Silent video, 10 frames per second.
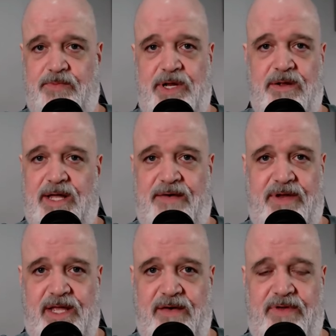we don't have
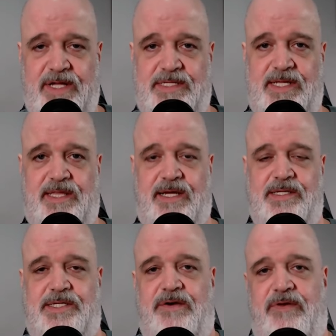any evidence that the
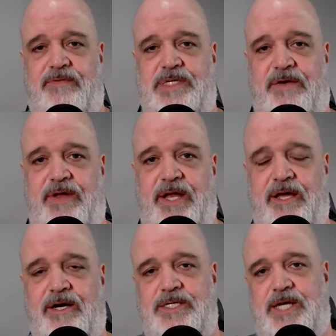Conservatives have any
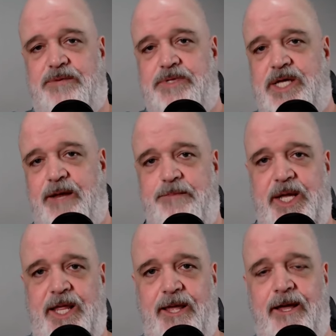contact with tenant
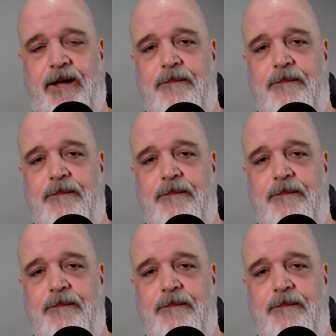media.